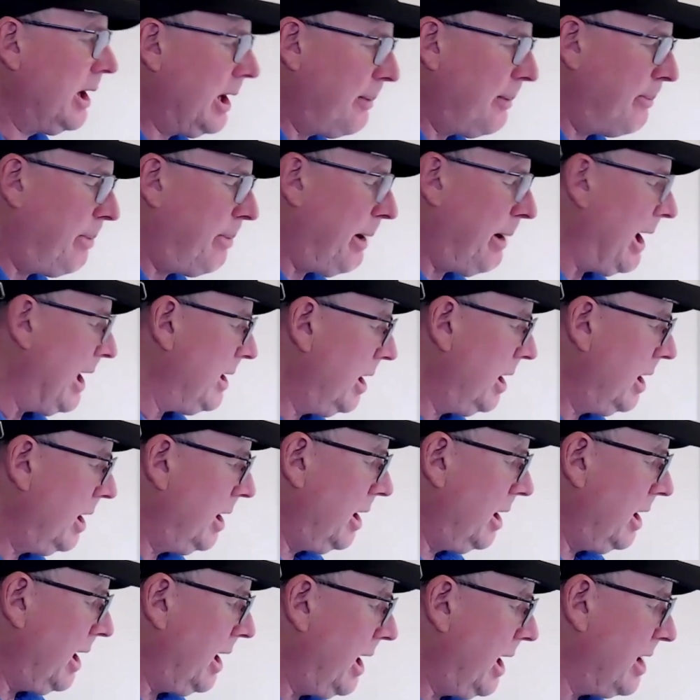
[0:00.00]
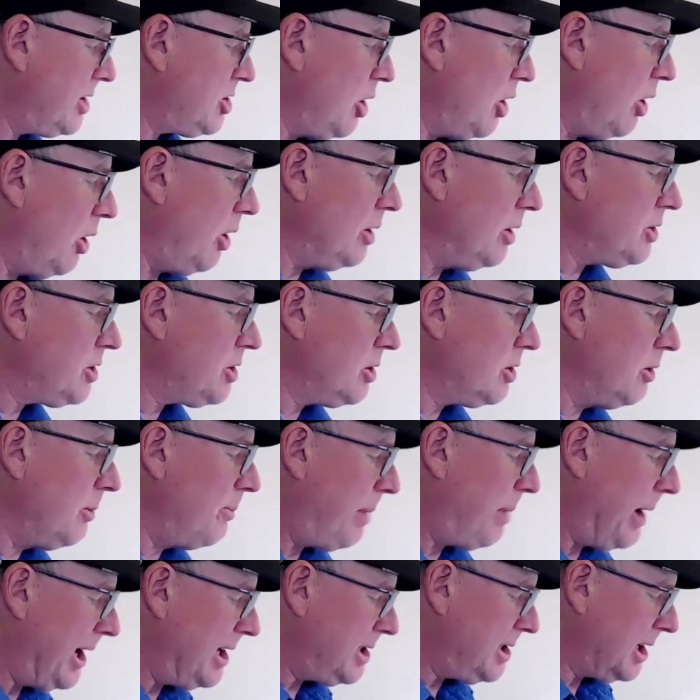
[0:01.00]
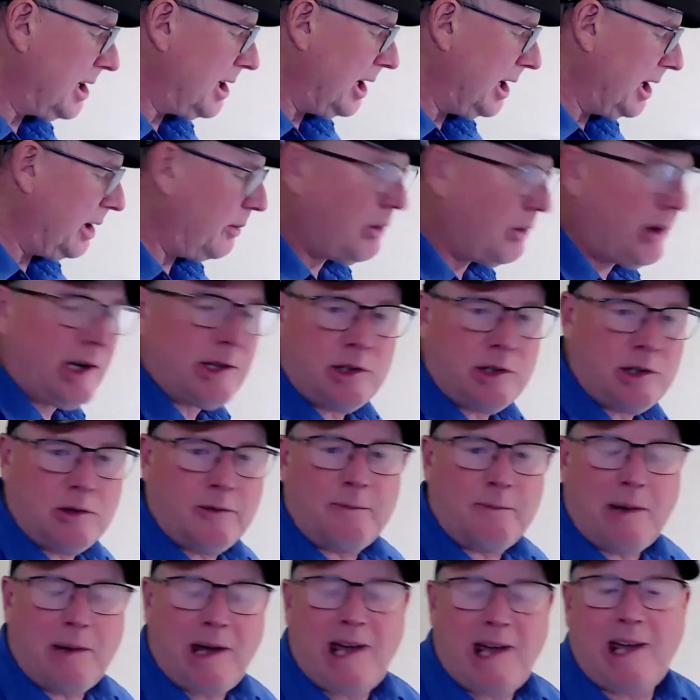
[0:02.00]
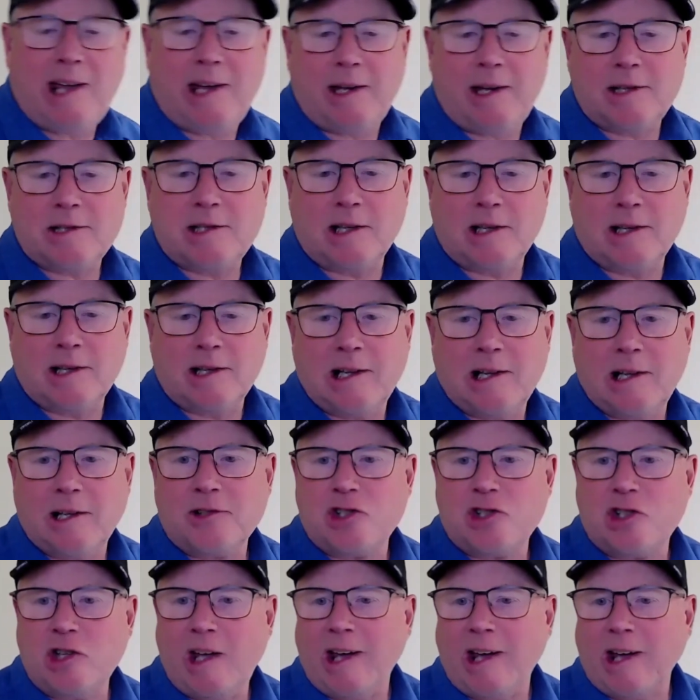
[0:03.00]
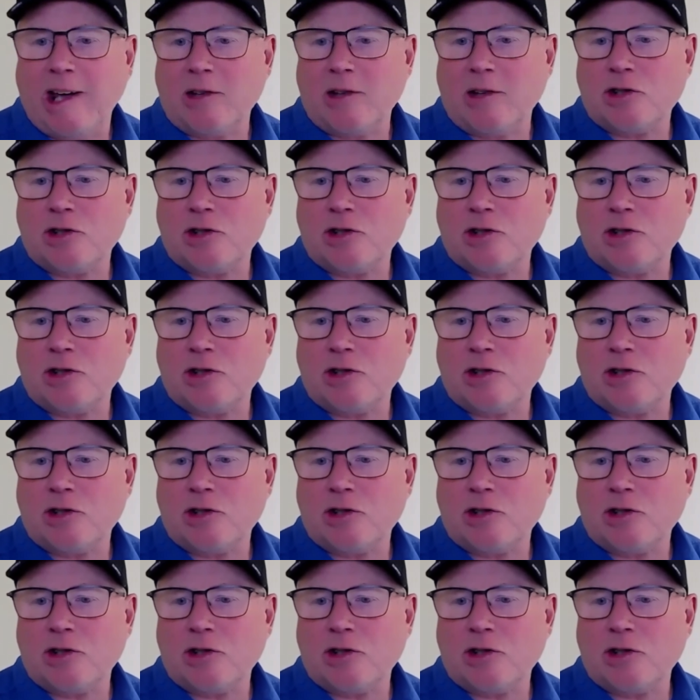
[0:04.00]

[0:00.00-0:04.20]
but it's also basically what you've made is a little jig.